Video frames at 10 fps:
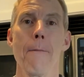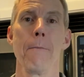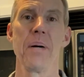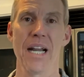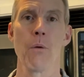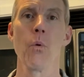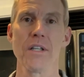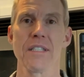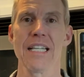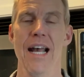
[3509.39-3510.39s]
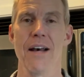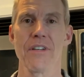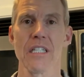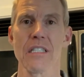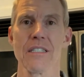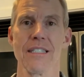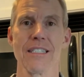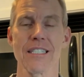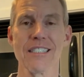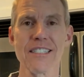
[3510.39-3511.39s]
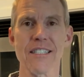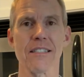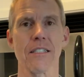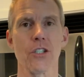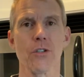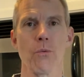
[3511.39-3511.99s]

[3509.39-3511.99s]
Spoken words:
but I wasn't having consistent good